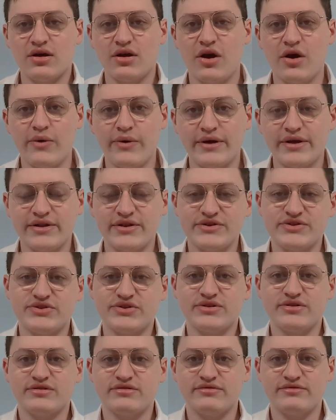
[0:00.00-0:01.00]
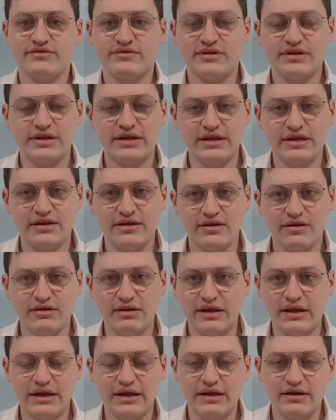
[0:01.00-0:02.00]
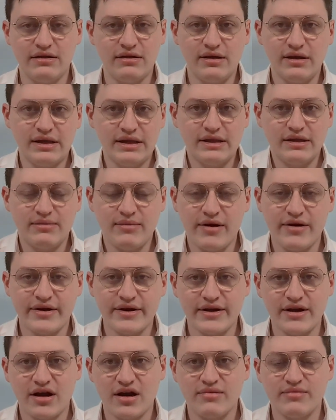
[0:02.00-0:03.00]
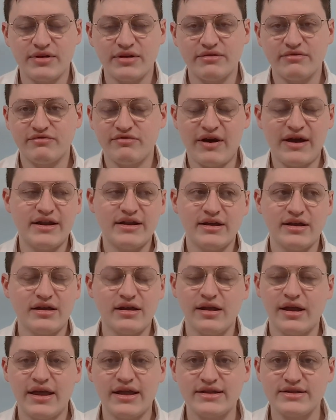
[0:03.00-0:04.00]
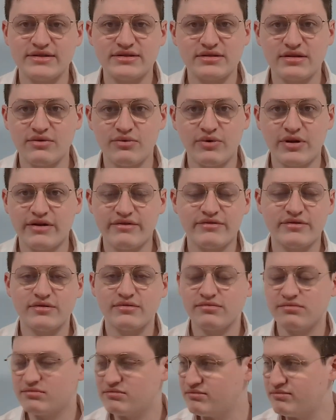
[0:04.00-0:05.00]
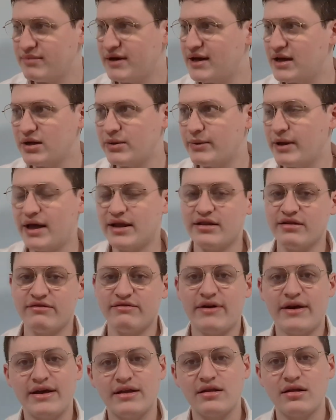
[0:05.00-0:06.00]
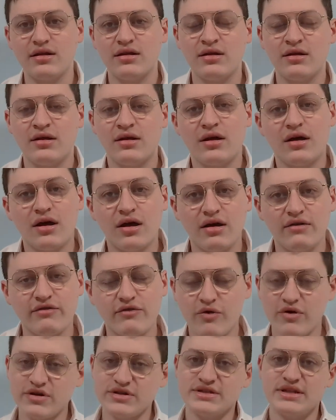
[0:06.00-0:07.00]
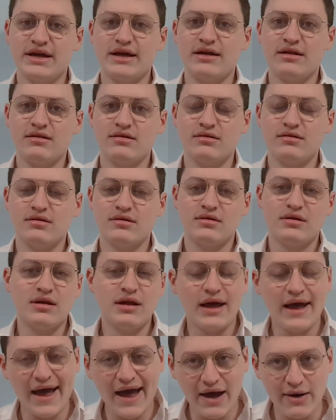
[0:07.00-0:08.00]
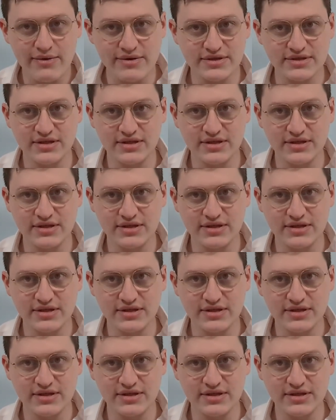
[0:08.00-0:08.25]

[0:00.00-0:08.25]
going to serve in the American army, fighting against whatever battle we had to fight? Of course not. Our